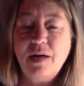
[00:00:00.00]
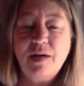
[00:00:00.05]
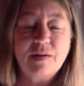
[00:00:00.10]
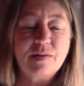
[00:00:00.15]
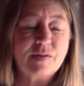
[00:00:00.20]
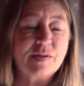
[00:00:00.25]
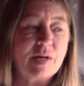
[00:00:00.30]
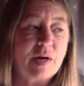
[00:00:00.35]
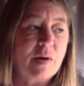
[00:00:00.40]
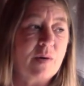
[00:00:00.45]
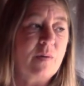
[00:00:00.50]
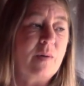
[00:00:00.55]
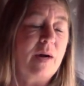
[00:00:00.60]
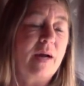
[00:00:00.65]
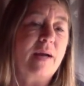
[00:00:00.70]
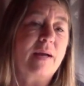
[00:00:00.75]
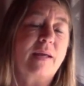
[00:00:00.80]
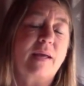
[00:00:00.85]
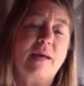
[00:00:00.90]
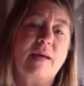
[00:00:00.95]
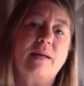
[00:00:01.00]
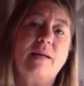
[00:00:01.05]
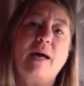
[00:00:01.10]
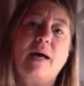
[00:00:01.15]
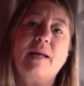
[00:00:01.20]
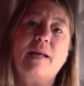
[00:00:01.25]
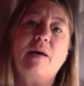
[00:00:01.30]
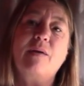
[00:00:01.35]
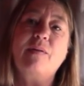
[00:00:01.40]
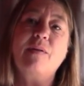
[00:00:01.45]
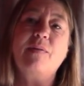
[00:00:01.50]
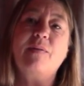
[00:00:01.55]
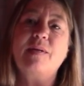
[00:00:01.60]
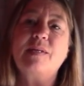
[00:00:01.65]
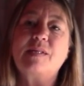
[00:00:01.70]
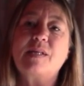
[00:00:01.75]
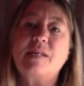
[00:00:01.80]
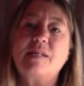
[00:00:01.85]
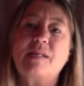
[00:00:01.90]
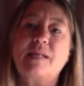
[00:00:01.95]
So again, I know that
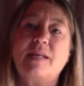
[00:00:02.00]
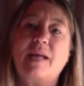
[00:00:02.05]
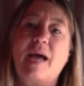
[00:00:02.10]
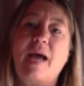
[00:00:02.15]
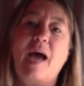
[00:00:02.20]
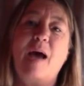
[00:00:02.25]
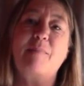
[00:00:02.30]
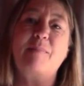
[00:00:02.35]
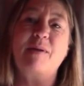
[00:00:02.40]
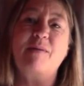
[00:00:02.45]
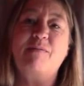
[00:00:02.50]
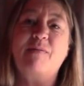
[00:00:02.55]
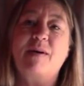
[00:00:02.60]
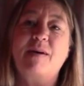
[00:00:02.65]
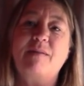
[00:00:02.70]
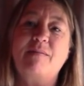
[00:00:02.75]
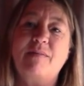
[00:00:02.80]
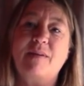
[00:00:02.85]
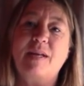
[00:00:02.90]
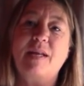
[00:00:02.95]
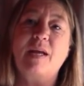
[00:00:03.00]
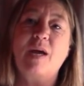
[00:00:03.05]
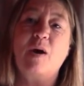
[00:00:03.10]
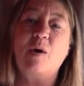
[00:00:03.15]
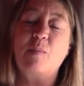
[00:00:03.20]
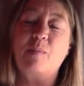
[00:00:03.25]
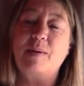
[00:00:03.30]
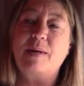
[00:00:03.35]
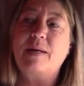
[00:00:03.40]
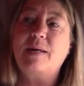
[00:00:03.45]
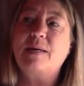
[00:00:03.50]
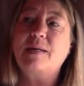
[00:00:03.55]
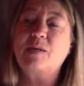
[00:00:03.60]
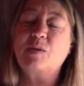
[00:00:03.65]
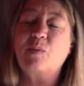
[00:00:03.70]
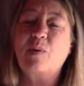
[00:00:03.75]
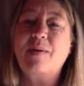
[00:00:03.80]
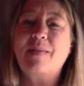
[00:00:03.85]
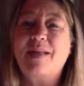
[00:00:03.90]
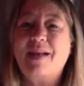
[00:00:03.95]
this isn't a happy, fun video, but it is
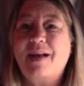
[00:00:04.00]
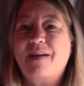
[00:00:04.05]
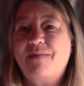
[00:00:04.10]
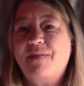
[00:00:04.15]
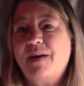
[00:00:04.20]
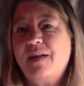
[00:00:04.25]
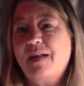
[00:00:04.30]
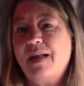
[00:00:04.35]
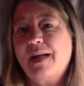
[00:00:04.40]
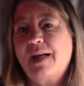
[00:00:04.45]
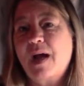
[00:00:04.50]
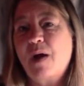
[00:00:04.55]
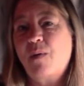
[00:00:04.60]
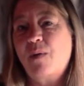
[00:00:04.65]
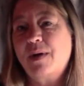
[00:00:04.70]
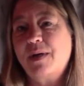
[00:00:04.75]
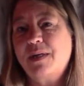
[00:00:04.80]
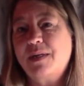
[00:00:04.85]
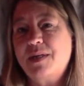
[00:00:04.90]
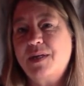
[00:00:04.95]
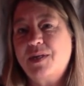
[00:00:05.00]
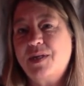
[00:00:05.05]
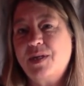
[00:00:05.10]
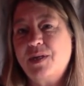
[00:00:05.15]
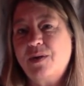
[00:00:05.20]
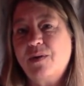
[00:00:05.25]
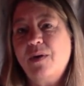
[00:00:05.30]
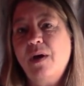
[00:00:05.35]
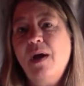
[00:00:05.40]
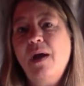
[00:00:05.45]
one that I felt like I wanted to do.